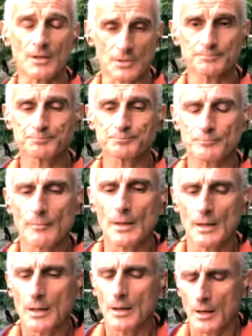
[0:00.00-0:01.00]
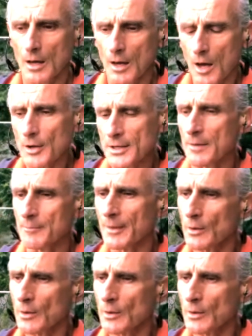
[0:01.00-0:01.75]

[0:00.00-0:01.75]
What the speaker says: Yes. Okay.